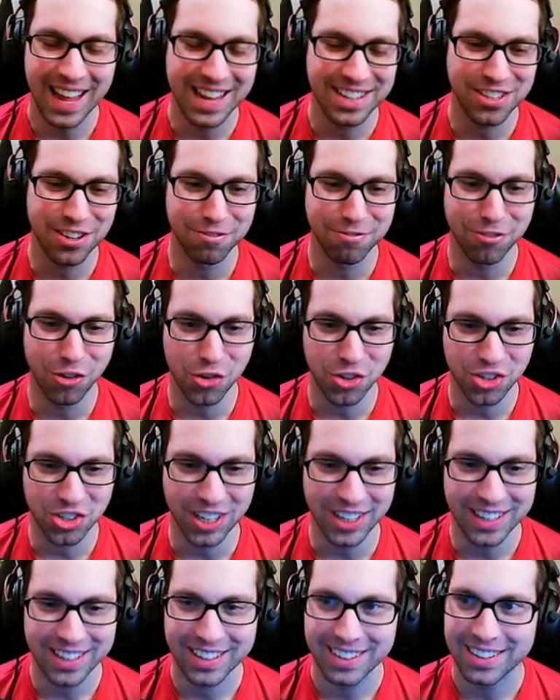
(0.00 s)
it's
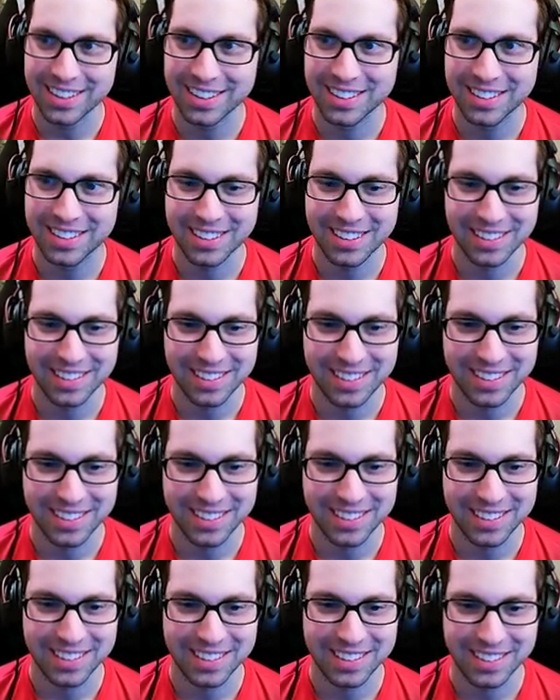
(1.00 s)
unfortunate. This one's your
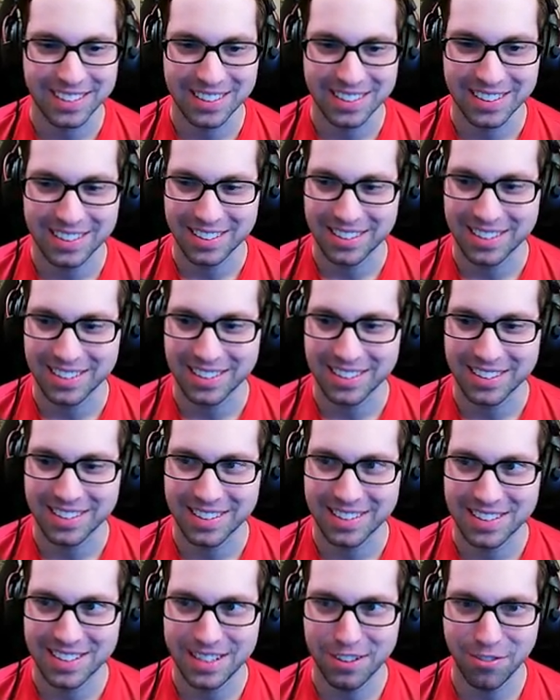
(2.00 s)
third.
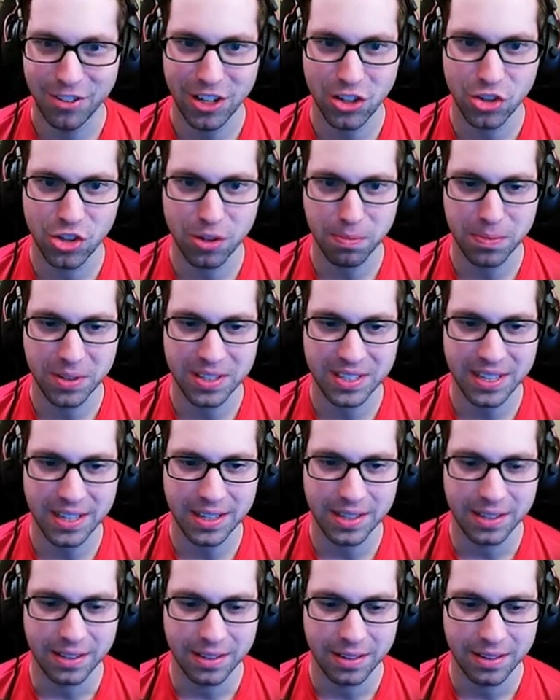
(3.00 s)
If we can chip this in